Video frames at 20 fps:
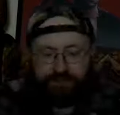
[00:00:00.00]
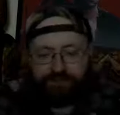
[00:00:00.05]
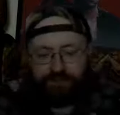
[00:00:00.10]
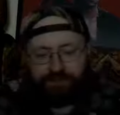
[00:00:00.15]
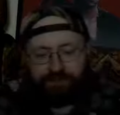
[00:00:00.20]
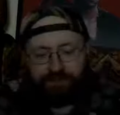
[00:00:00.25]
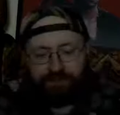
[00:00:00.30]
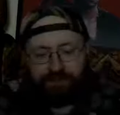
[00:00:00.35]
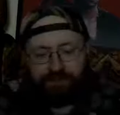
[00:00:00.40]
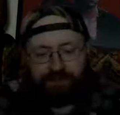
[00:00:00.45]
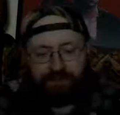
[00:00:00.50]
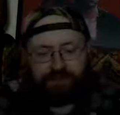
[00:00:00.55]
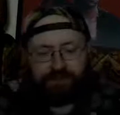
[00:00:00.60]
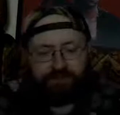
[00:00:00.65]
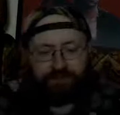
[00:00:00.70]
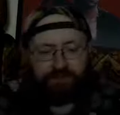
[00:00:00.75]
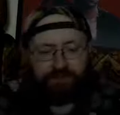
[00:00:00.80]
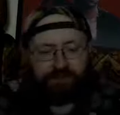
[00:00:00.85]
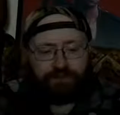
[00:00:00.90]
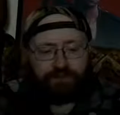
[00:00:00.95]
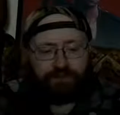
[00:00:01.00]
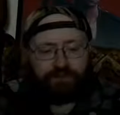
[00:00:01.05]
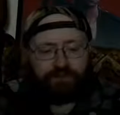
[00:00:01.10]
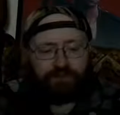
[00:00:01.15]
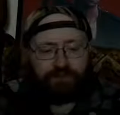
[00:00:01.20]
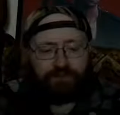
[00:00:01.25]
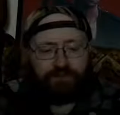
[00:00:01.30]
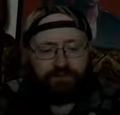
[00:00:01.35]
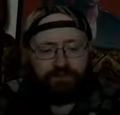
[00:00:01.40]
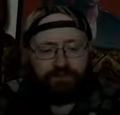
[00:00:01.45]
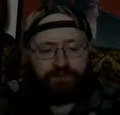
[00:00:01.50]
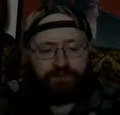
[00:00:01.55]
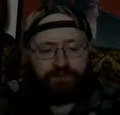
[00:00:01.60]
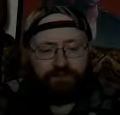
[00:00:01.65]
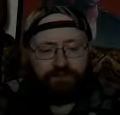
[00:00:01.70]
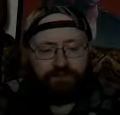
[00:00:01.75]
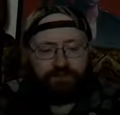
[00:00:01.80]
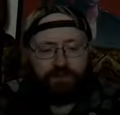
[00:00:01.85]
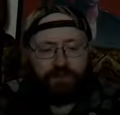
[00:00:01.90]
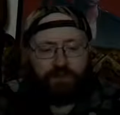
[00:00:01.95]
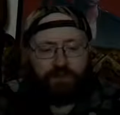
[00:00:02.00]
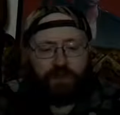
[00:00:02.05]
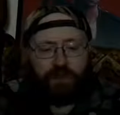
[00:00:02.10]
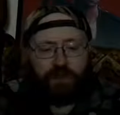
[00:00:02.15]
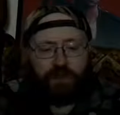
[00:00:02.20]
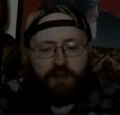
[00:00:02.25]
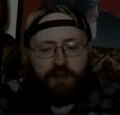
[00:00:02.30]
(no one is talking)